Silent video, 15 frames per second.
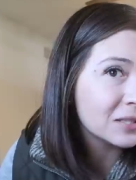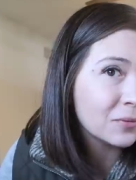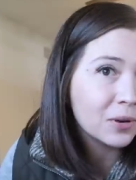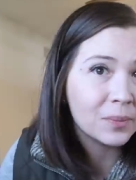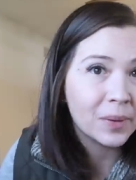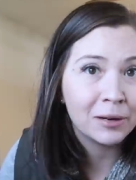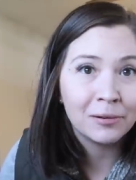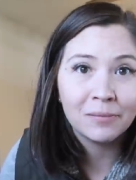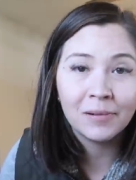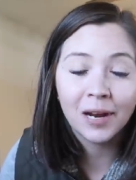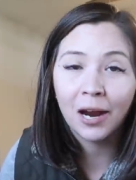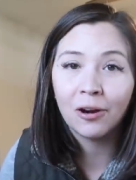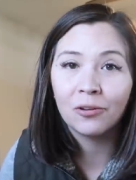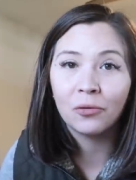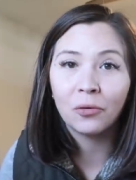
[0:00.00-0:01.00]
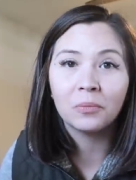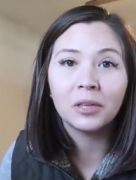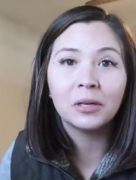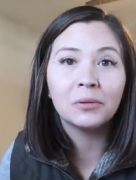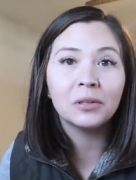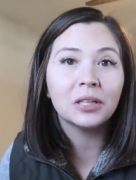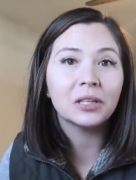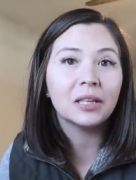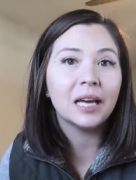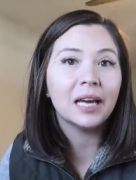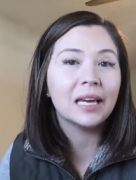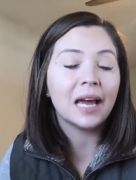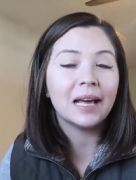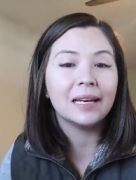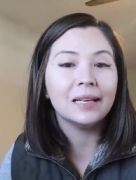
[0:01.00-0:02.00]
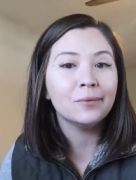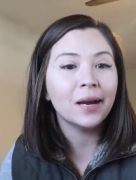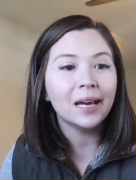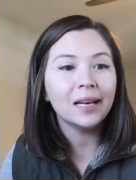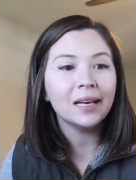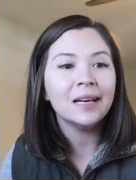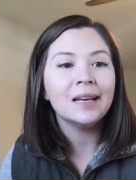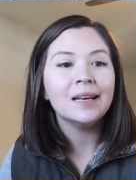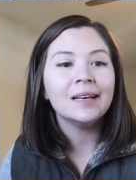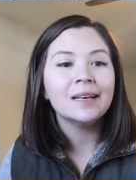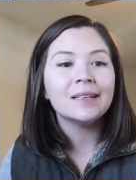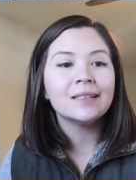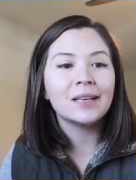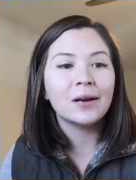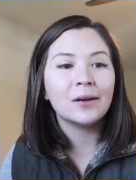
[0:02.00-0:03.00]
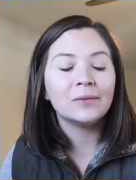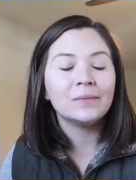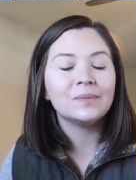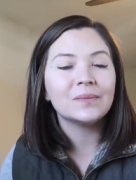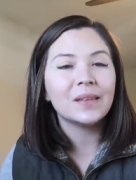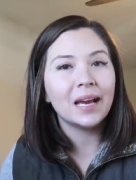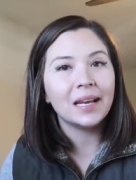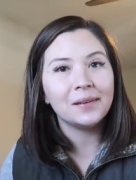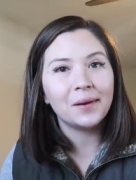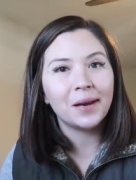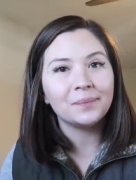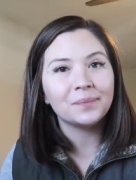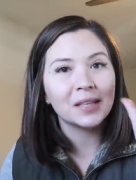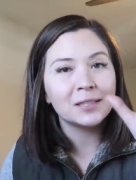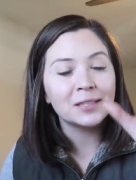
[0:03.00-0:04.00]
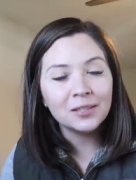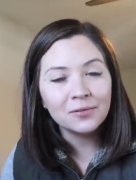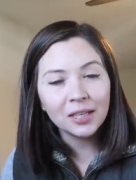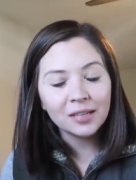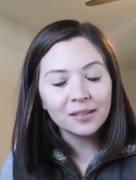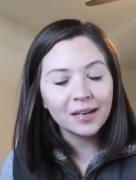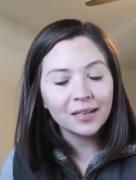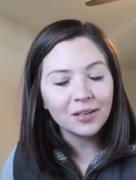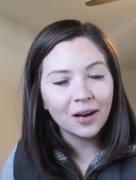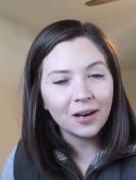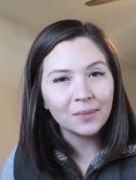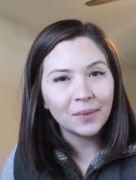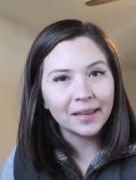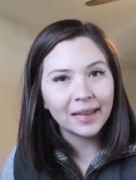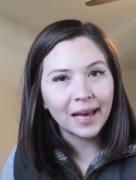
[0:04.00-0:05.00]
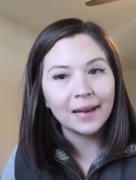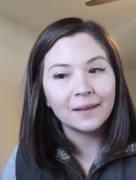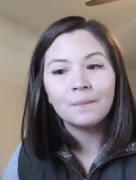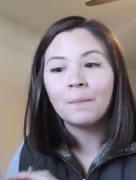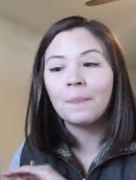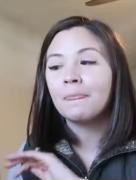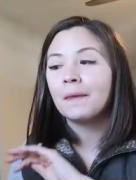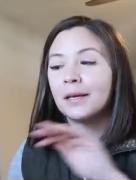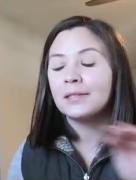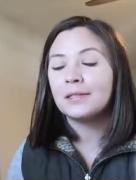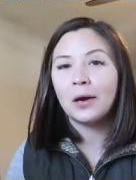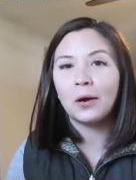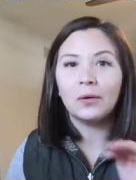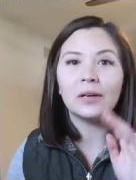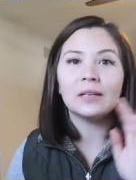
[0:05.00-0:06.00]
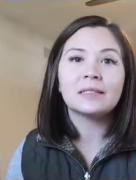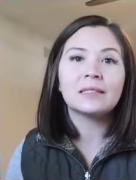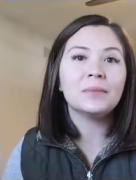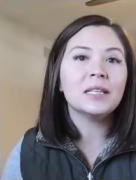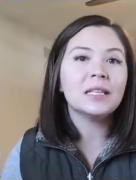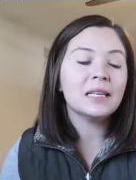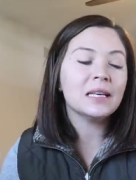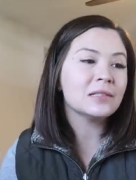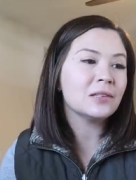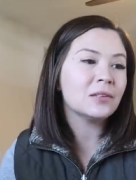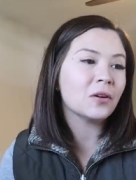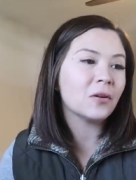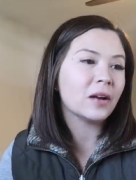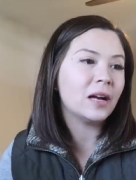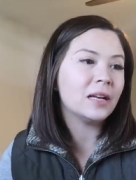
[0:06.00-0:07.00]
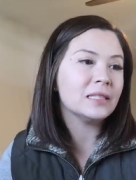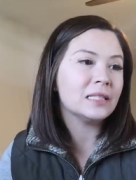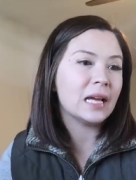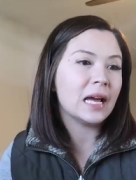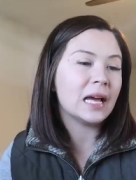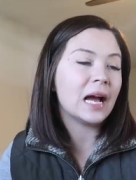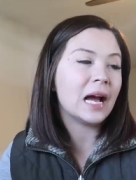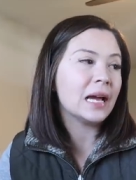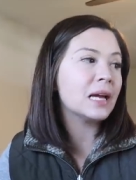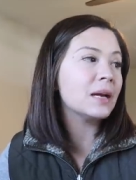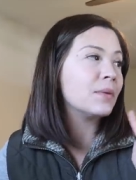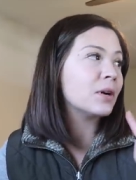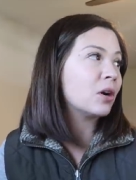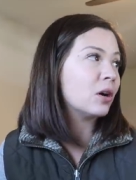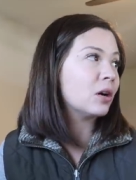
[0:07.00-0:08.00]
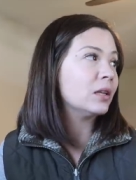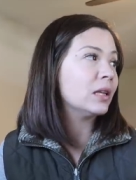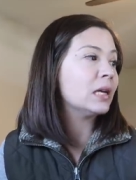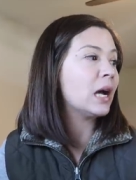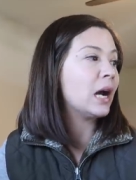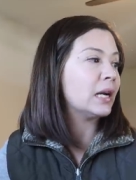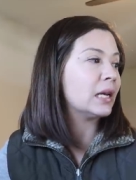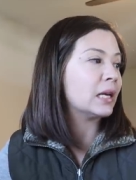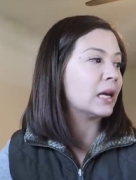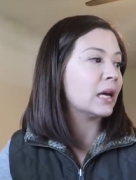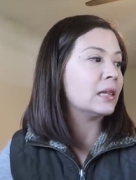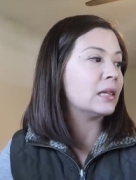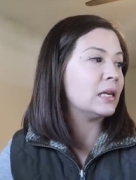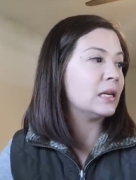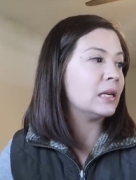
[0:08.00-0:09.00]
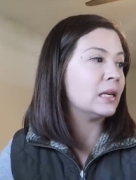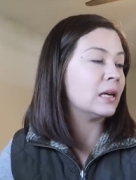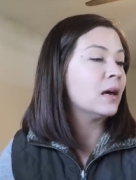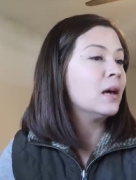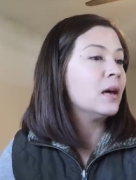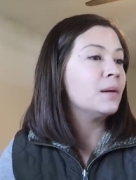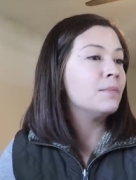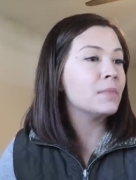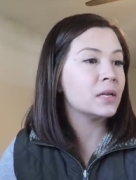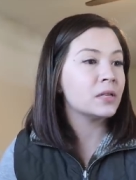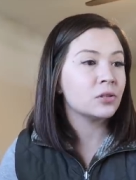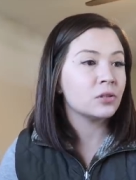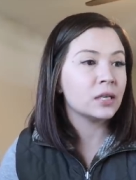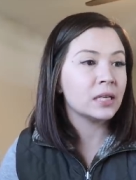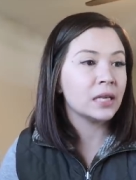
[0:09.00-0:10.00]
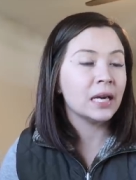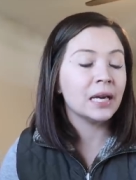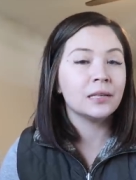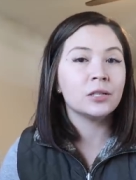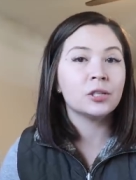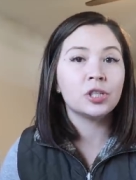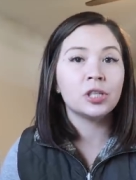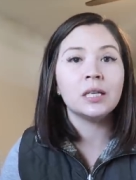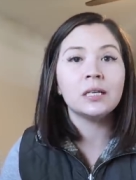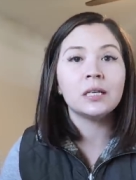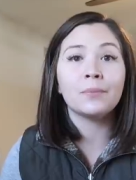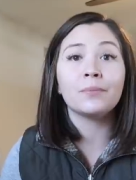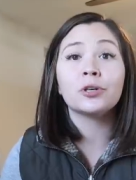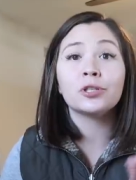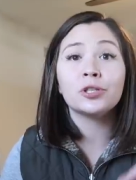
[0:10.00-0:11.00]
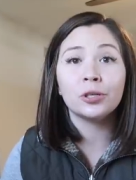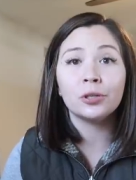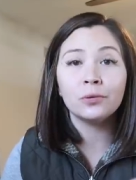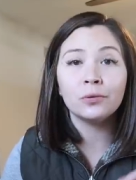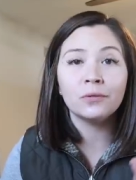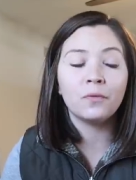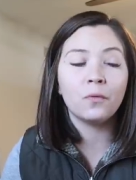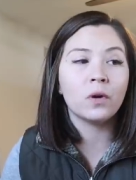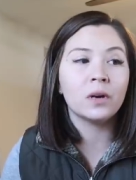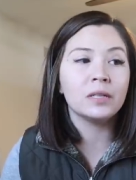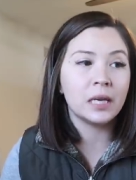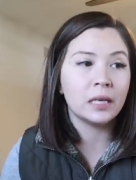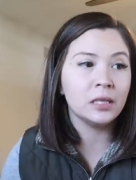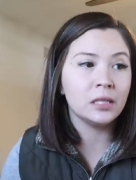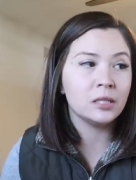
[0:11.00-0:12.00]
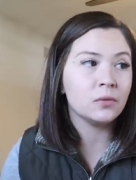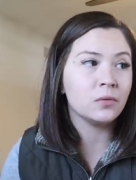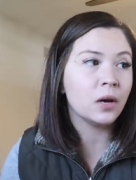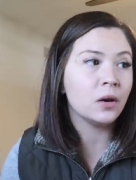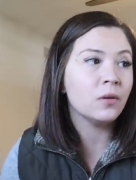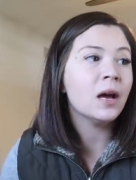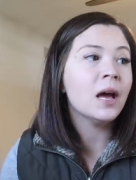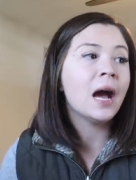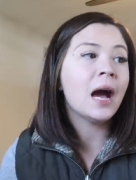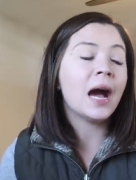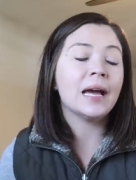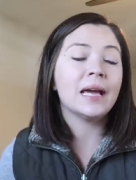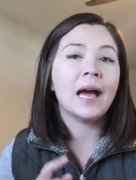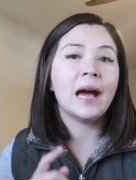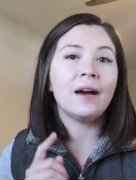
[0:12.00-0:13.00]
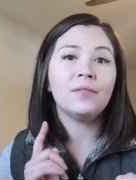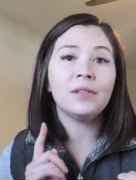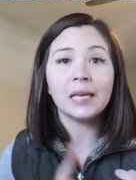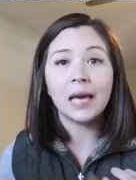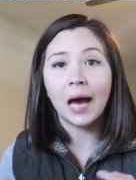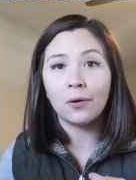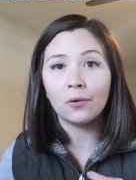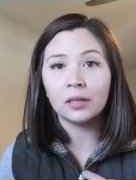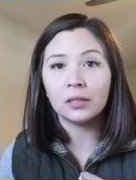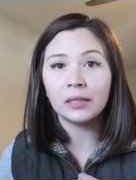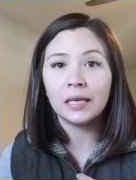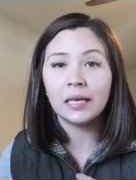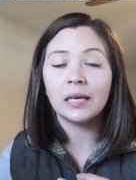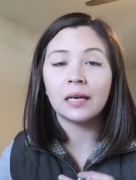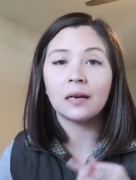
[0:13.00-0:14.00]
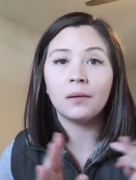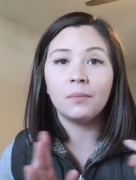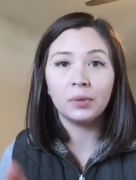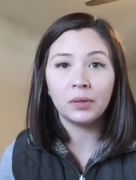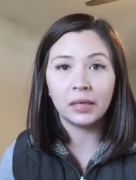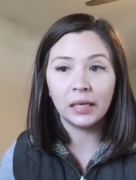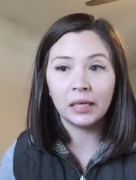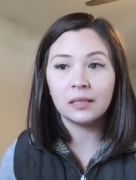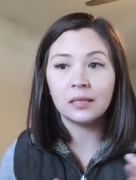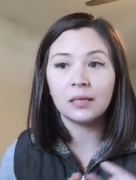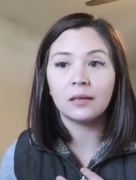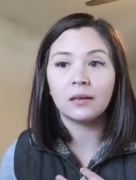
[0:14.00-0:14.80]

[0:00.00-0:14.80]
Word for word: to what my hair normally would look like anyway. So anyway, just figured I'd talk about that. So some of the things that are going on today. I am currently cutting the mystery kit sheet number two for Daily Duo. I have the hourly complete,